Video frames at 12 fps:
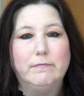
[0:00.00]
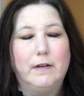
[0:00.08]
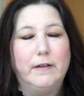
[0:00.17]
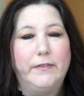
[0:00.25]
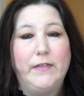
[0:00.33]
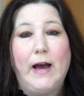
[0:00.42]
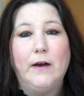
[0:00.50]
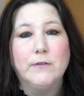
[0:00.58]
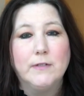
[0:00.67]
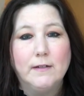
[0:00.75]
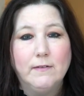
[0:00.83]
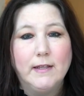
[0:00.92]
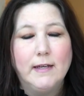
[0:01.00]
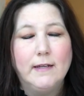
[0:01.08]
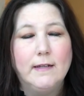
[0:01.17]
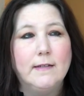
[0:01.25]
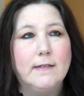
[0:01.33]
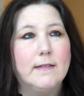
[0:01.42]
1,000 of
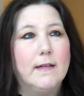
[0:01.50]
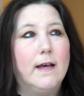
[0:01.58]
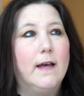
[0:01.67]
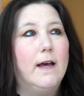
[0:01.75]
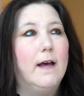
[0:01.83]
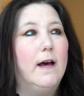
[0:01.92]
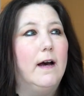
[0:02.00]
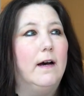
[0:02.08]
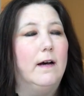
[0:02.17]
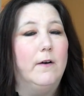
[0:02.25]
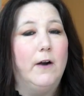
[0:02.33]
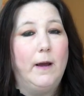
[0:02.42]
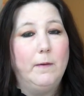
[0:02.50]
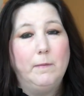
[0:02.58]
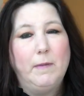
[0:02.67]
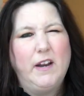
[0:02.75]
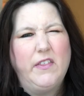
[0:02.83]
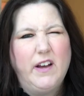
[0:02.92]
these, or had
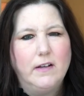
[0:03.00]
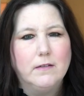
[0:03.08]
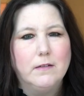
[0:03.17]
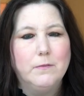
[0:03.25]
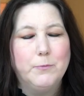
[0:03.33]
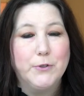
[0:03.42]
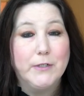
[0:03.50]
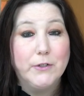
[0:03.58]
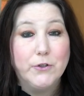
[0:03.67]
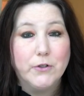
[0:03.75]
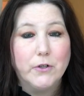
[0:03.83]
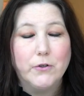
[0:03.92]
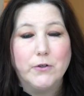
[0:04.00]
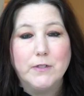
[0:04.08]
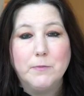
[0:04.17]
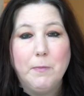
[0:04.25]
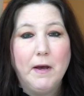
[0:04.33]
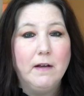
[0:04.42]
about 1,000 procedures under
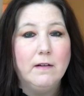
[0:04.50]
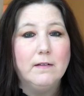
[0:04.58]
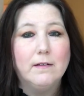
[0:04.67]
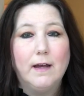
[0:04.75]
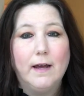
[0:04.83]
his belt,